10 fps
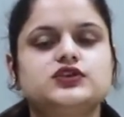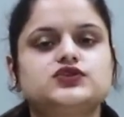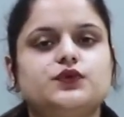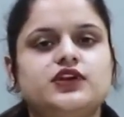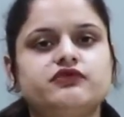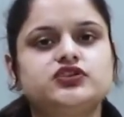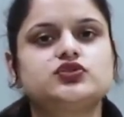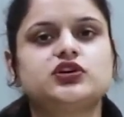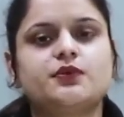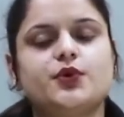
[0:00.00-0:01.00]
So when we
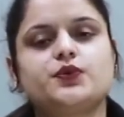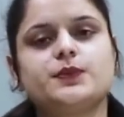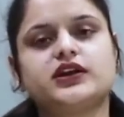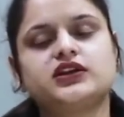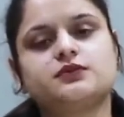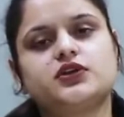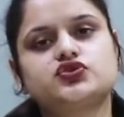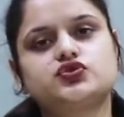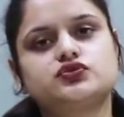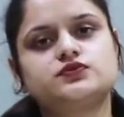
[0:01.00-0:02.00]
talk about button
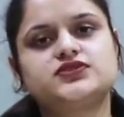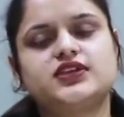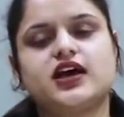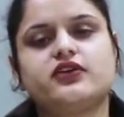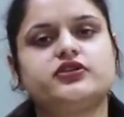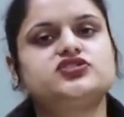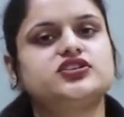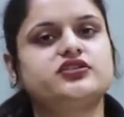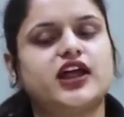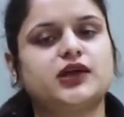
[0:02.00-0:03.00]
mushrooms, they are rich
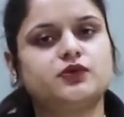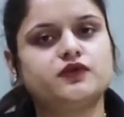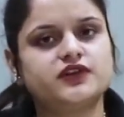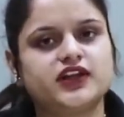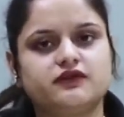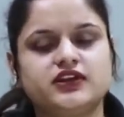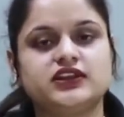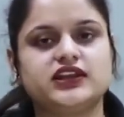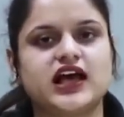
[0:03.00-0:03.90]
in riboflavin,